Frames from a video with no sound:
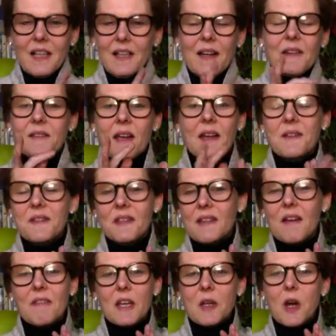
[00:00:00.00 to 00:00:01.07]

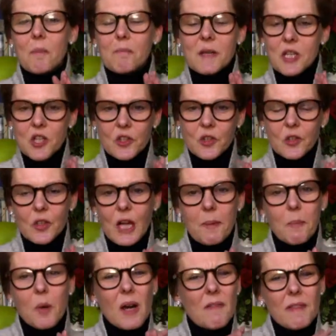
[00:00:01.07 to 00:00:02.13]
Have they got mission creep,
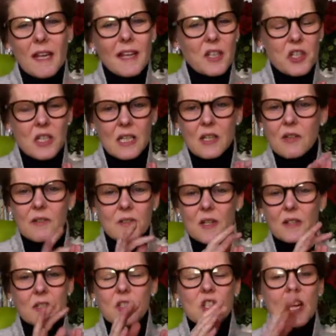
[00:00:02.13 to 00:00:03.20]
or have they actually
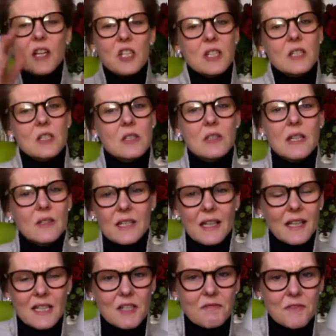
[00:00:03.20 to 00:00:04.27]
started
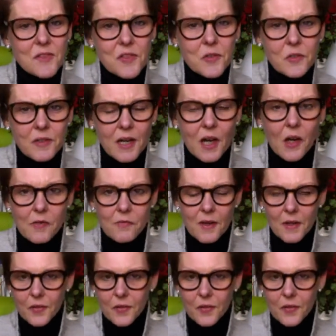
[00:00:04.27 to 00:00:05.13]
telling a different story halfway